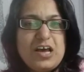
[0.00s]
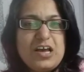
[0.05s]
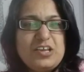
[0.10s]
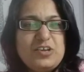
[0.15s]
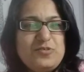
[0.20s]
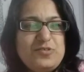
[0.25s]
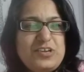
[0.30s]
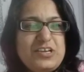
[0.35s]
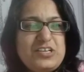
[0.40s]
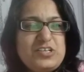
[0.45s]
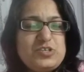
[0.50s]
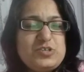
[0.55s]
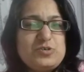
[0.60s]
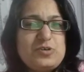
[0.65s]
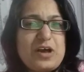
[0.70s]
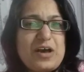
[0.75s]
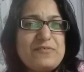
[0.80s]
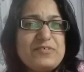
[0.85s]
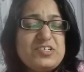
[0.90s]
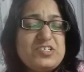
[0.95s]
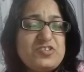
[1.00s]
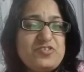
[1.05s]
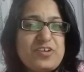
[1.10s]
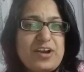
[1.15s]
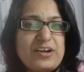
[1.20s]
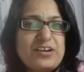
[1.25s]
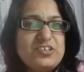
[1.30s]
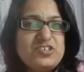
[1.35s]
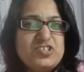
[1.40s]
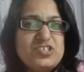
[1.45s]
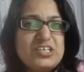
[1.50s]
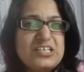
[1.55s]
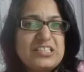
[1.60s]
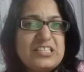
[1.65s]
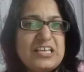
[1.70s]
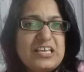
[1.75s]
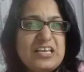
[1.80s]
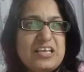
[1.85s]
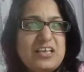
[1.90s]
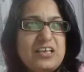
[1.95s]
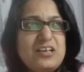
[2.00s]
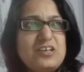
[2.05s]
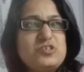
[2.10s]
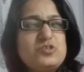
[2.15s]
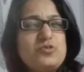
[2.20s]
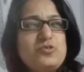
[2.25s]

you need to have a strategic thinking.